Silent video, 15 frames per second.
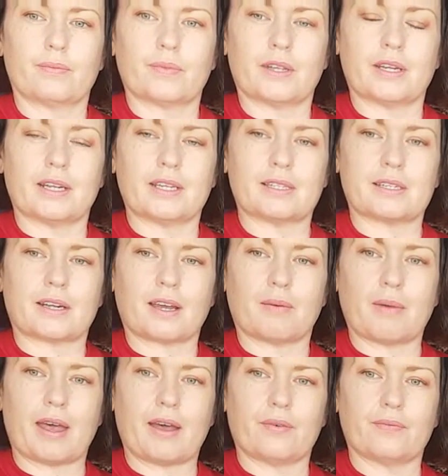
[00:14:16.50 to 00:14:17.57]
That needs to
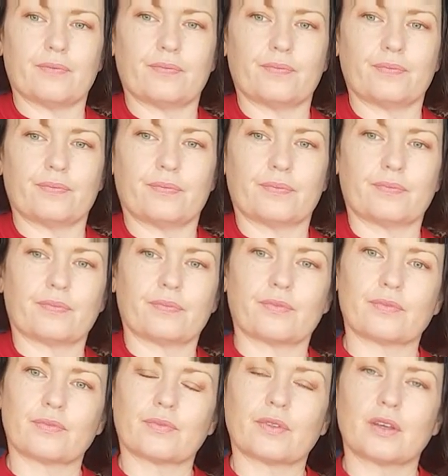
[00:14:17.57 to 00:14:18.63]
come out.
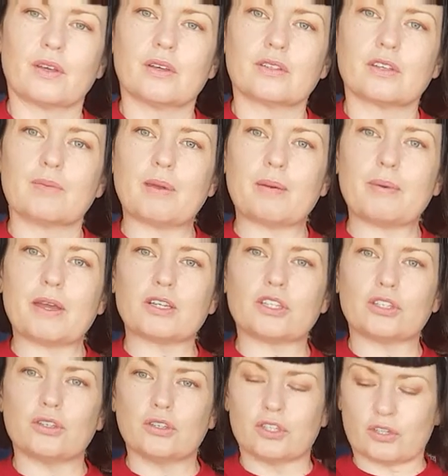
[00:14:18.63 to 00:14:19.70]
So maybe I
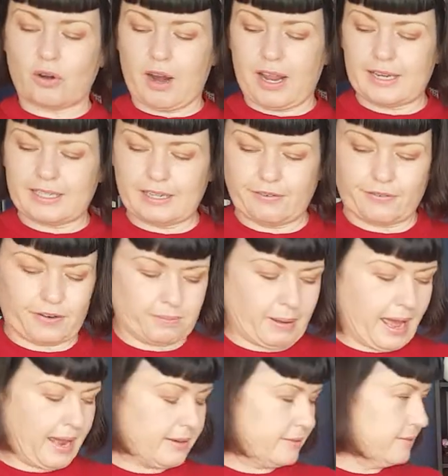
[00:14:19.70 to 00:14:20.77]
should try a different
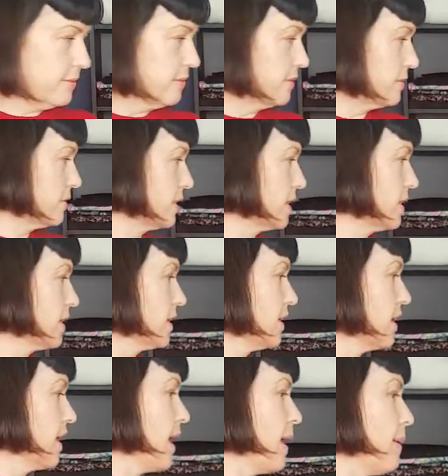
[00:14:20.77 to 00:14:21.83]
pattern.
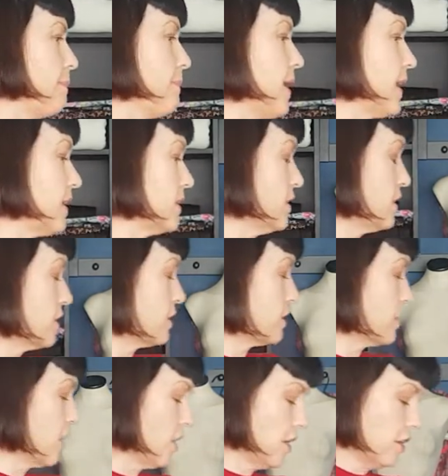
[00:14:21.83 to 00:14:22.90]
My
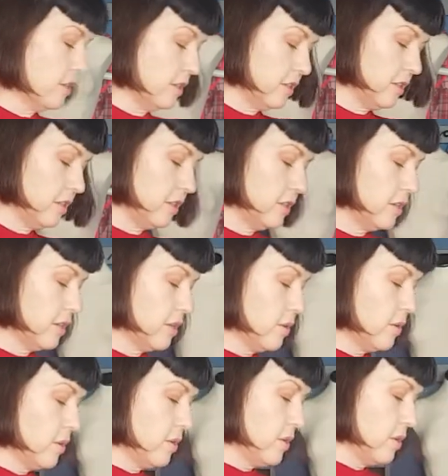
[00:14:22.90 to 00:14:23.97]
concern
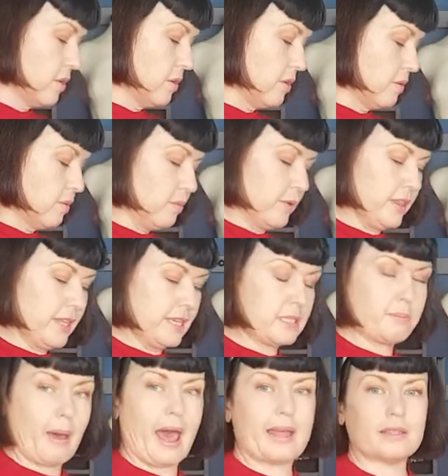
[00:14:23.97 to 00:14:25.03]
with these
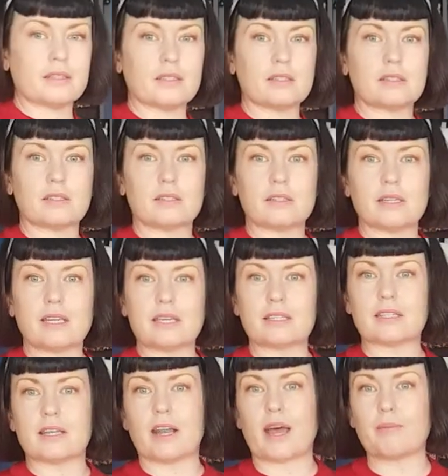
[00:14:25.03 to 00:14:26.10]
patterns is
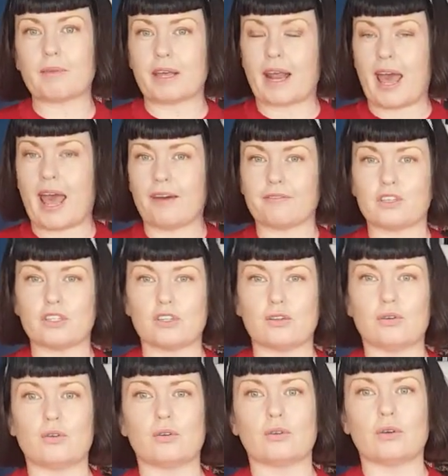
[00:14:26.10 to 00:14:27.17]
that I'm gonna have to
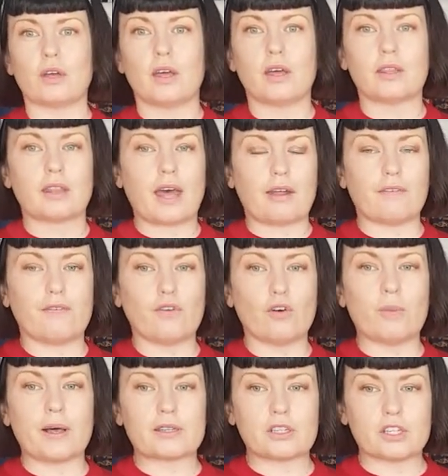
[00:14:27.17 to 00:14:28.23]
do that full
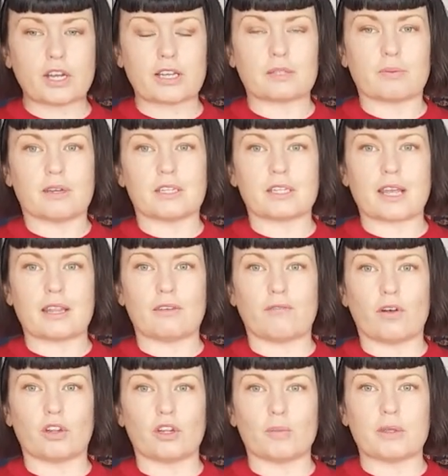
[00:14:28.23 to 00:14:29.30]
bust adjustment to get the
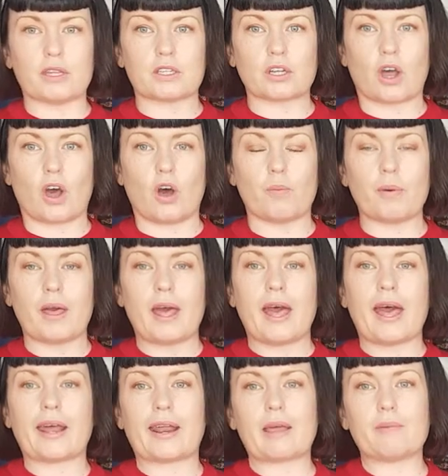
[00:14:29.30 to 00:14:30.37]
volume in the top,
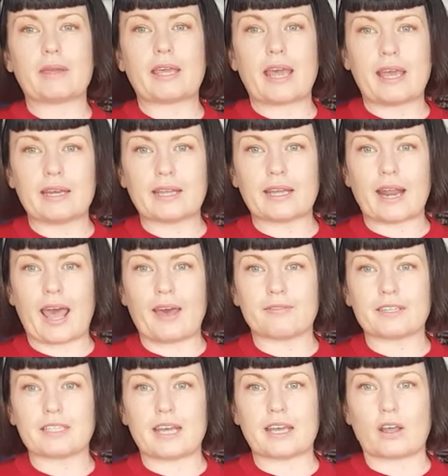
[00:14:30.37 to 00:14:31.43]
and I'm again gonna have
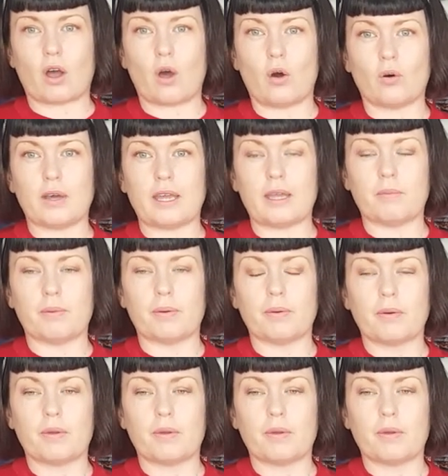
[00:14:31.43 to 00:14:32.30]
to take a whole heap